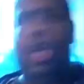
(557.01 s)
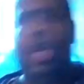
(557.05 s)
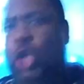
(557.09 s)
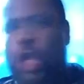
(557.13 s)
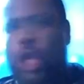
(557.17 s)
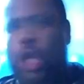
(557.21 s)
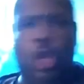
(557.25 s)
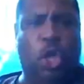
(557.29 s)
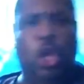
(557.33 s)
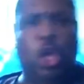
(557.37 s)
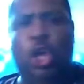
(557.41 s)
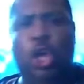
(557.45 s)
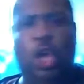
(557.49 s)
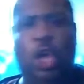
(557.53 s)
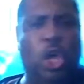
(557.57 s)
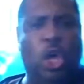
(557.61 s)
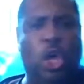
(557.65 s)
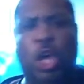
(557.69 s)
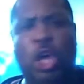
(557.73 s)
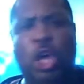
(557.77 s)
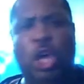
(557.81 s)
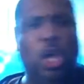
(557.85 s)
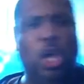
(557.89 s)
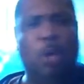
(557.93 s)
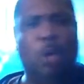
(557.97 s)

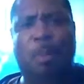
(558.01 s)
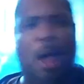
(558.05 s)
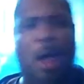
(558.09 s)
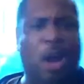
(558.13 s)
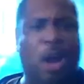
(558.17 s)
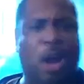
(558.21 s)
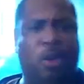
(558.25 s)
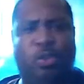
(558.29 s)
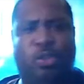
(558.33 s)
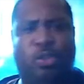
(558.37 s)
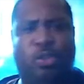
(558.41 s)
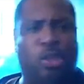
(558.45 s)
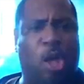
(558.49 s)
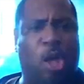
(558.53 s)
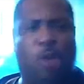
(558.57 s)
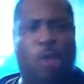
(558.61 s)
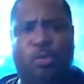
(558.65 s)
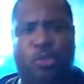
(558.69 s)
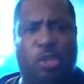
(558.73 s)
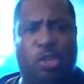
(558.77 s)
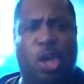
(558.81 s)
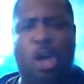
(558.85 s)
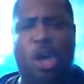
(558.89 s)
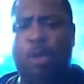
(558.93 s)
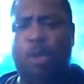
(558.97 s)
Ugh, Microsoft
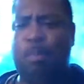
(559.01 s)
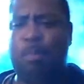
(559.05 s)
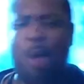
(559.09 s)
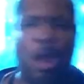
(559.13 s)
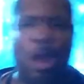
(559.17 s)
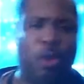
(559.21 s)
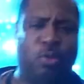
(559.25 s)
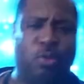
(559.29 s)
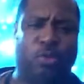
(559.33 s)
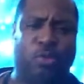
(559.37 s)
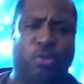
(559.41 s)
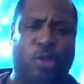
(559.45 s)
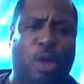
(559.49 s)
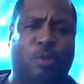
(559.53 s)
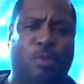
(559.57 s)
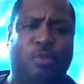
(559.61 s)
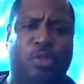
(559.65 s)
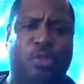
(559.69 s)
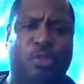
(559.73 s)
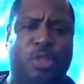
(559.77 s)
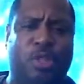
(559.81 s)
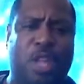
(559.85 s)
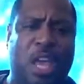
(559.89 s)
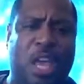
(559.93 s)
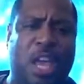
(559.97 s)
suck. Microsoft
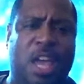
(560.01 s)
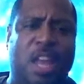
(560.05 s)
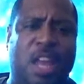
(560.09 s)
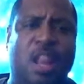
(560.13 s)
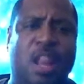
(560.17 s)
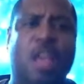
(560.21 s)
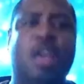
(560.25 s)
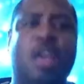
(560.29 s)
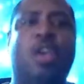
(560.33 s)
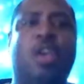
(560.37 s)
is dead.